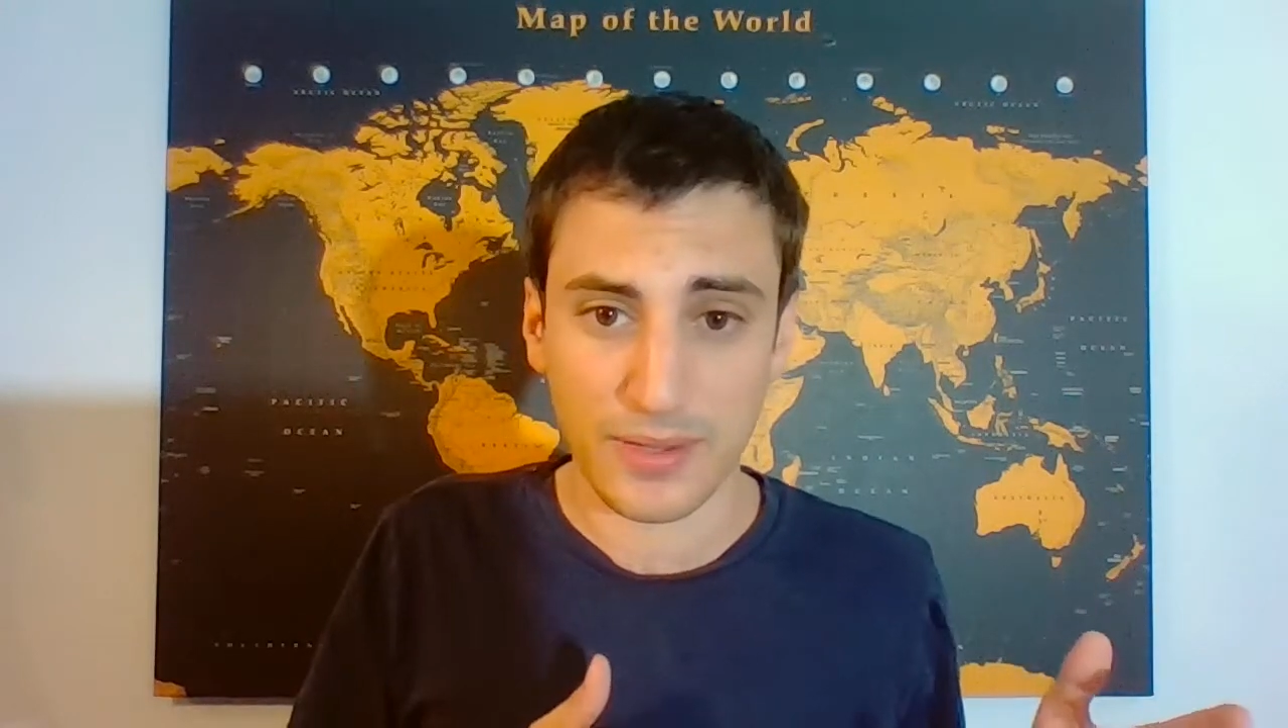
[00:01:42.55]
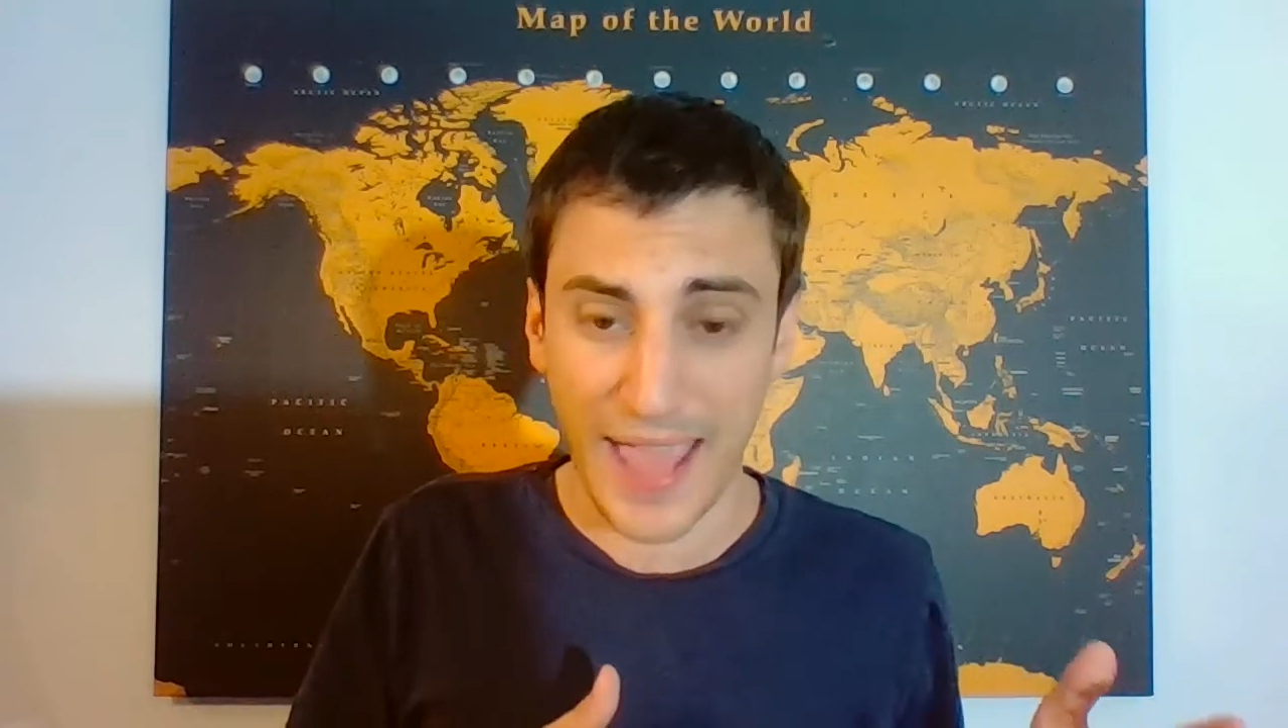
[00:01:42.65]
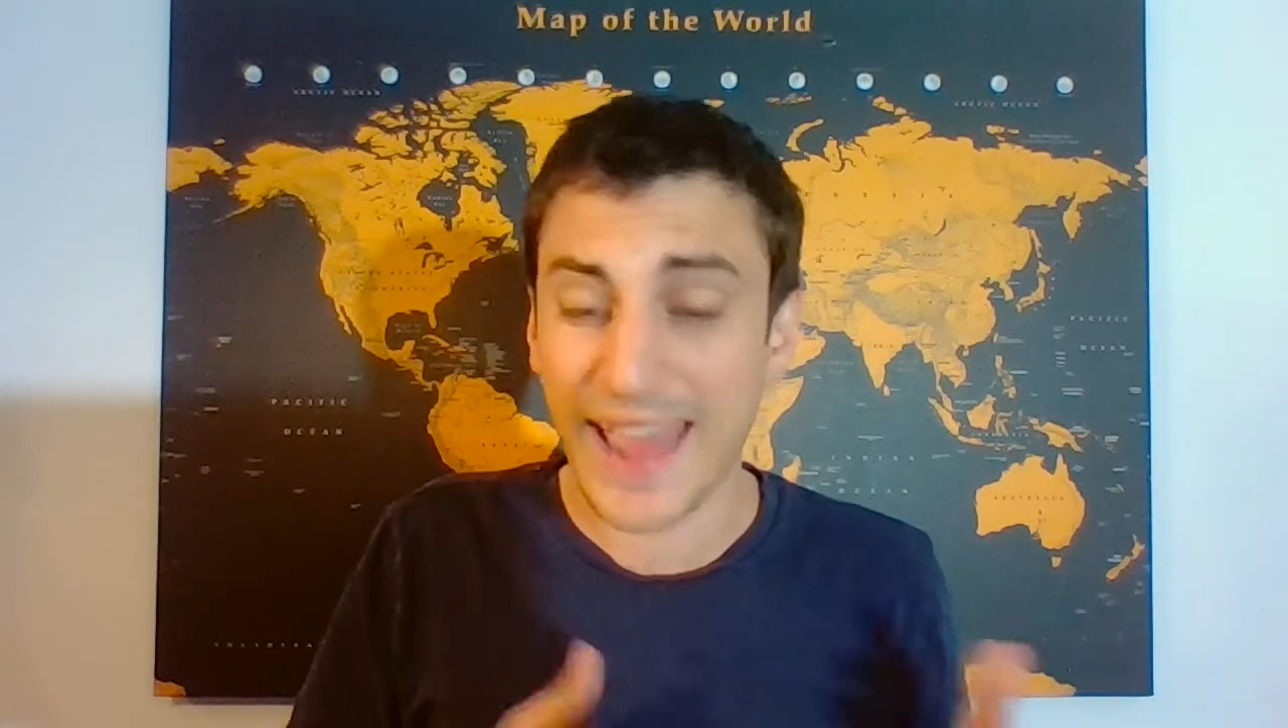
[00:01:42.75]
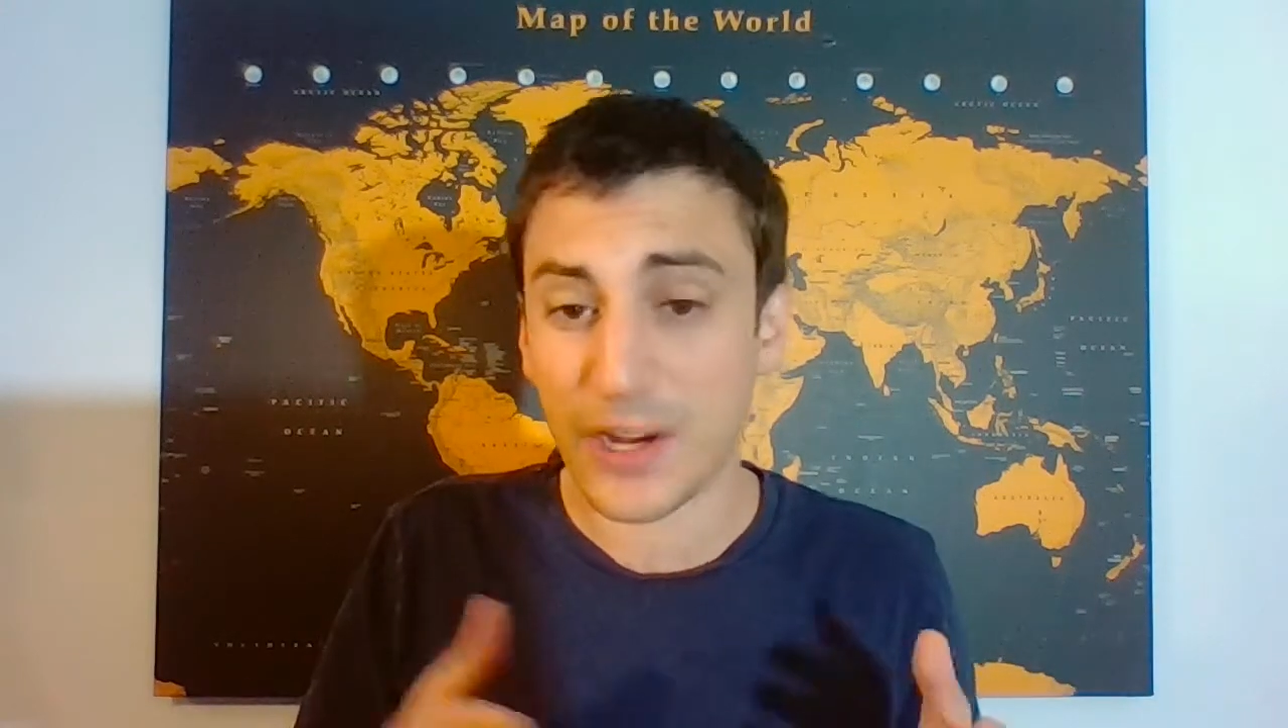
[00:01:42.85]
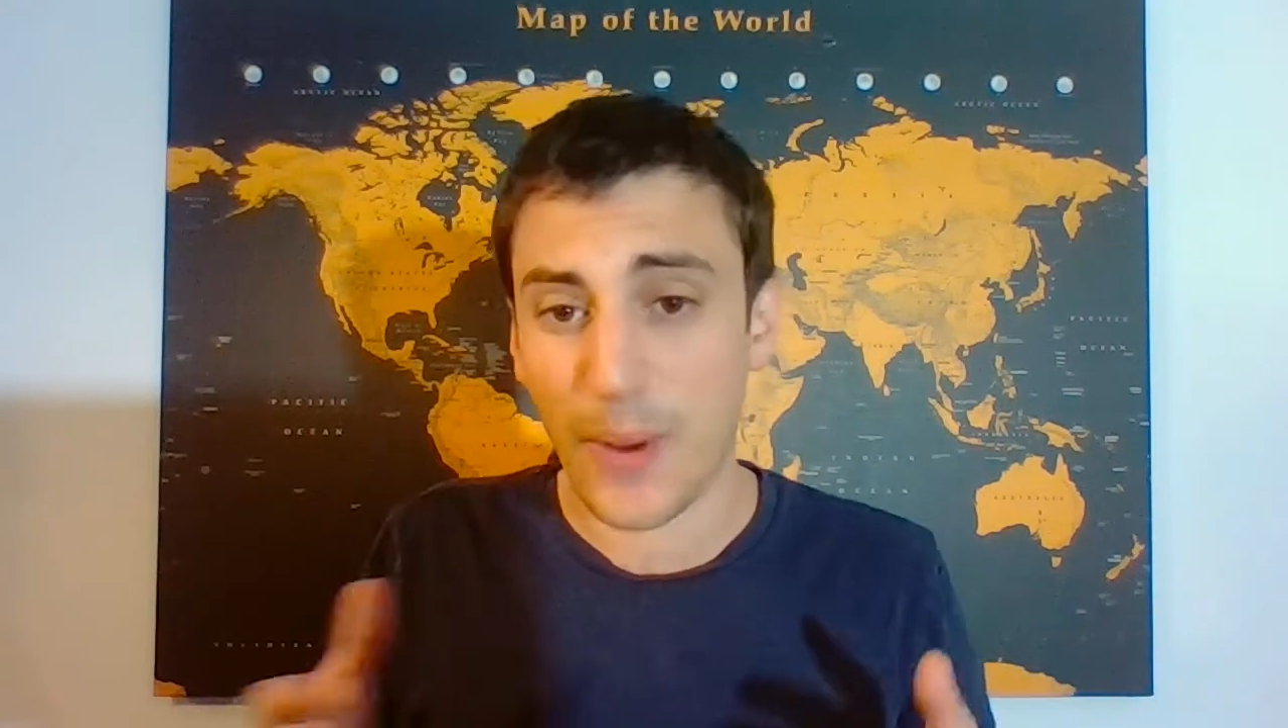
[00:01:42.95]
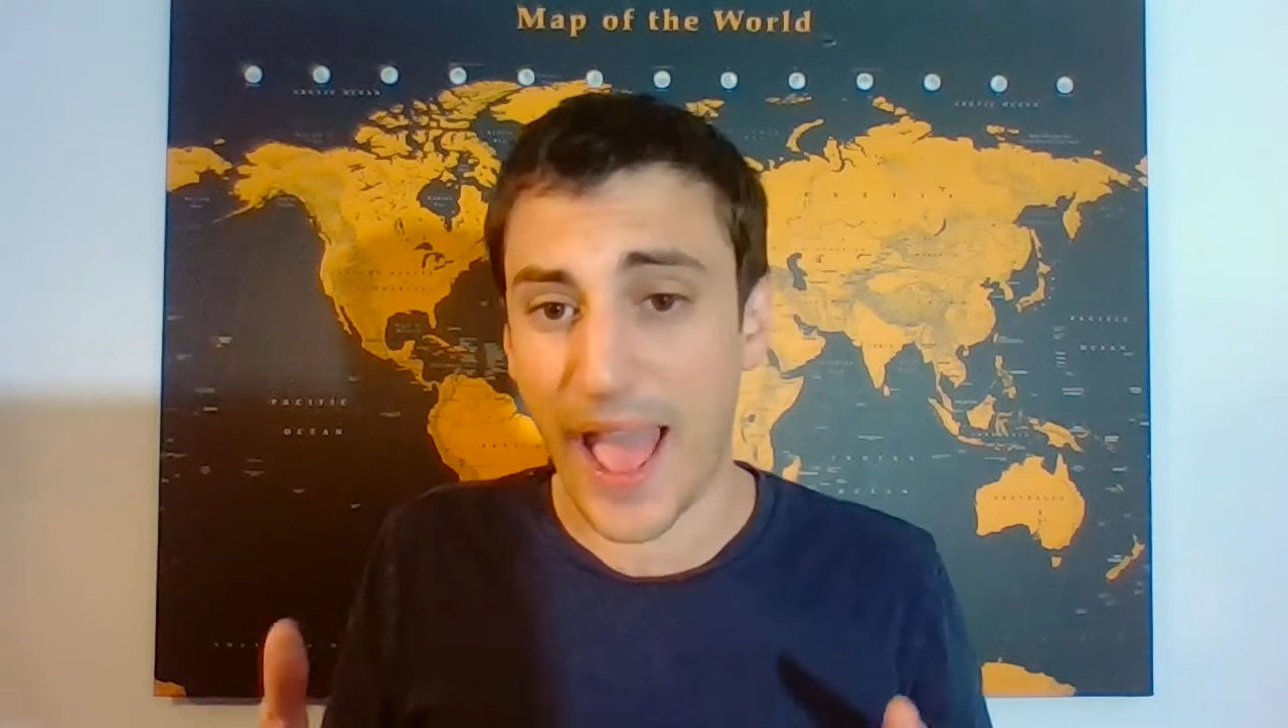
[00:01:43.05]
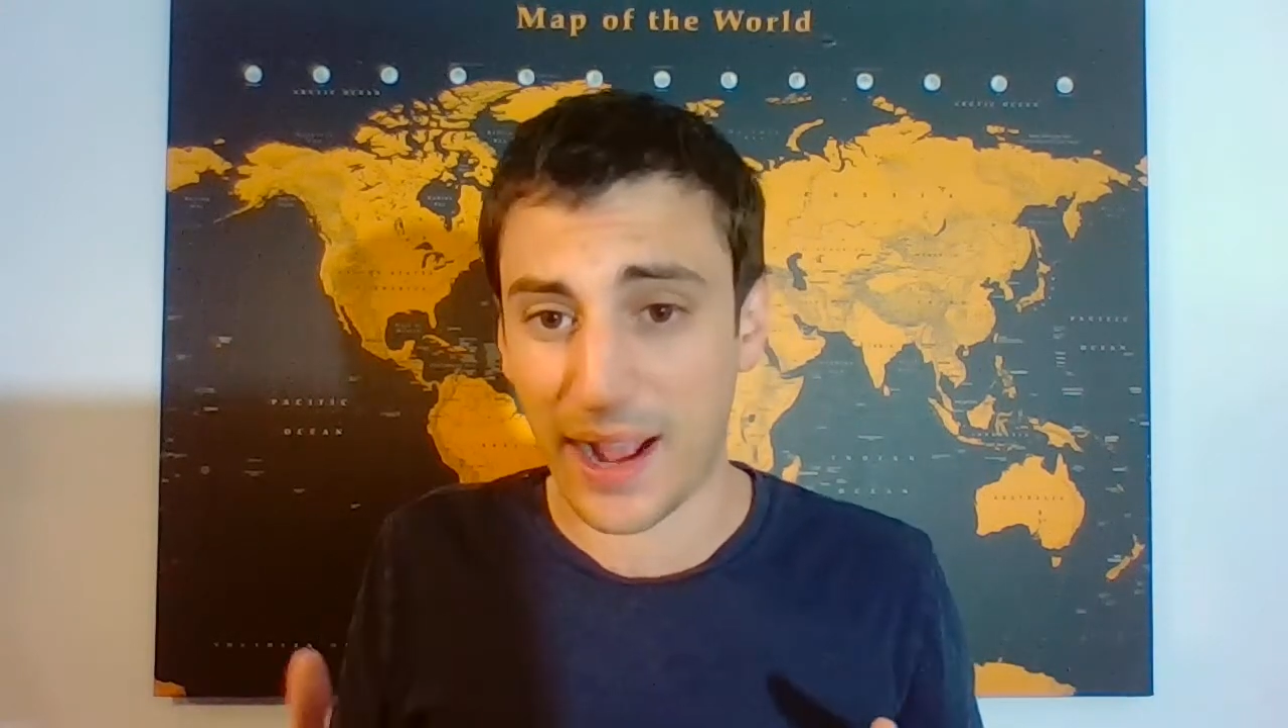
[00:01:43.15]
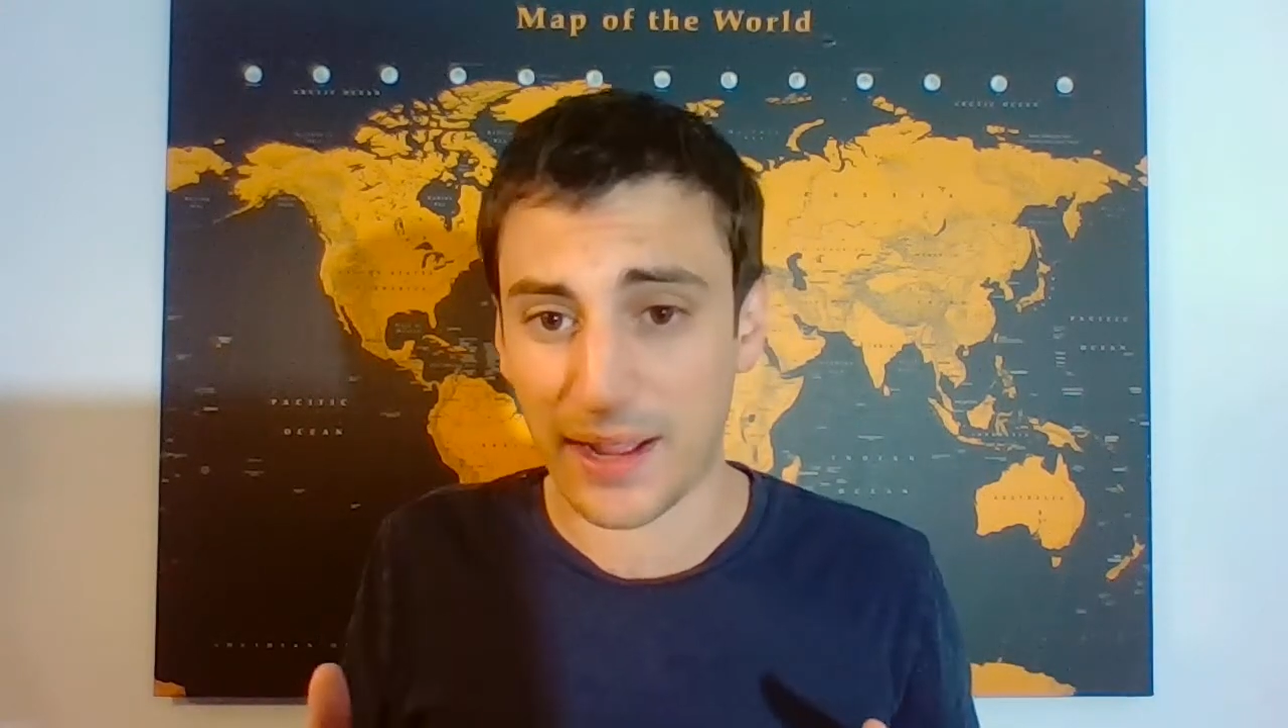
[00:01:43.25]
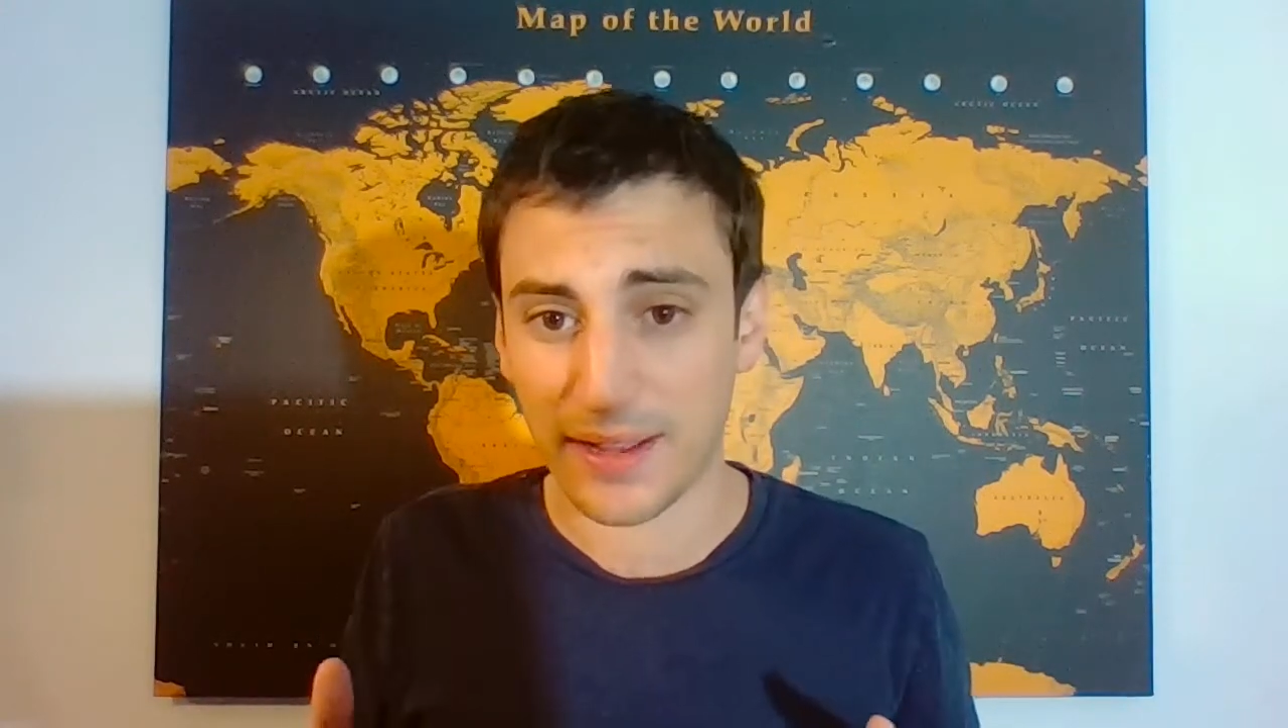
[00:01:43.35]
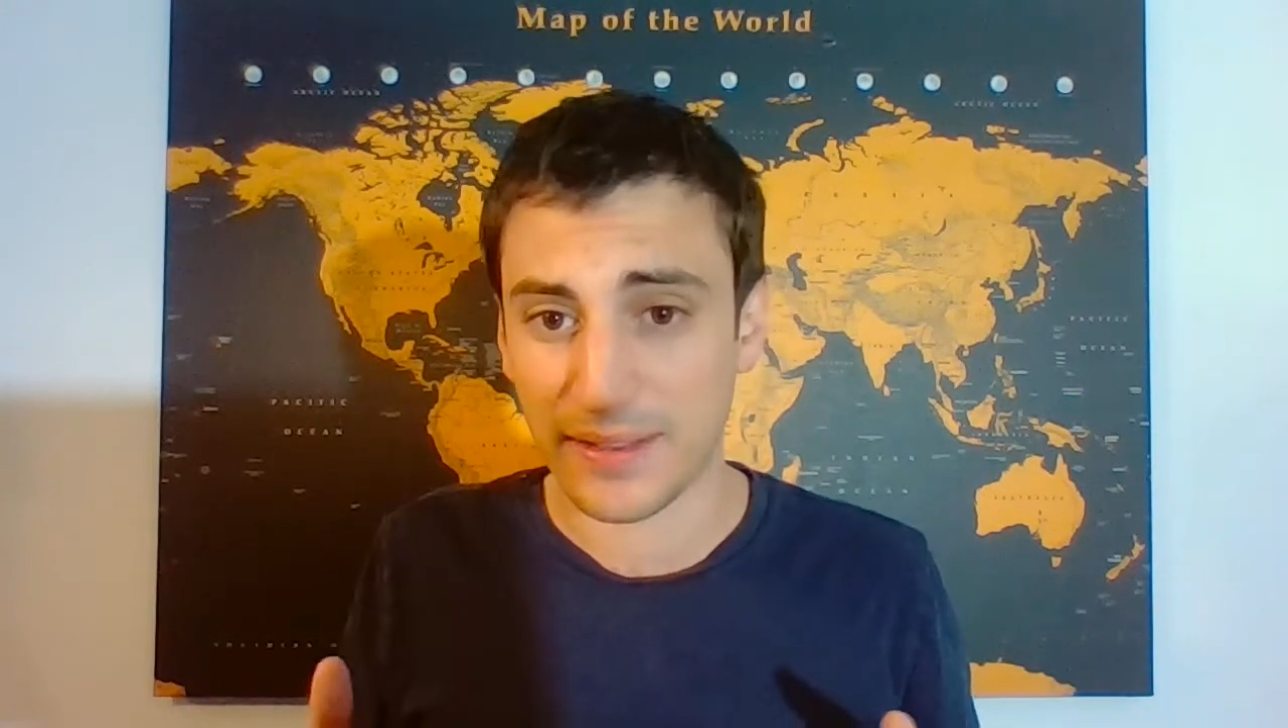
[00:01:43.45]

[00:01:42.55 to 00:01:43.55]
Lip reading: and Iraq.